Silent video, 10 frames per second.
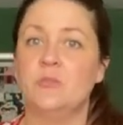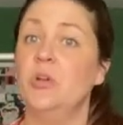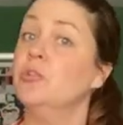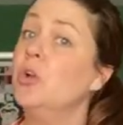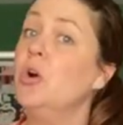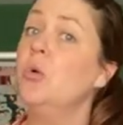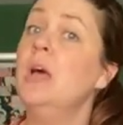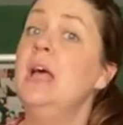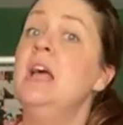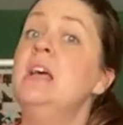we all know
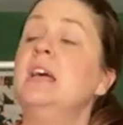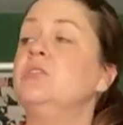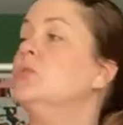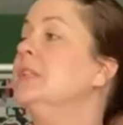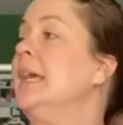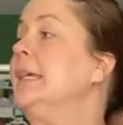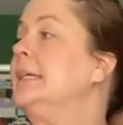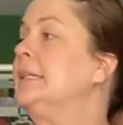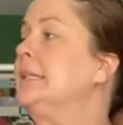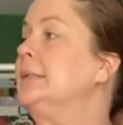I don't
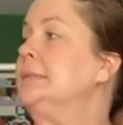like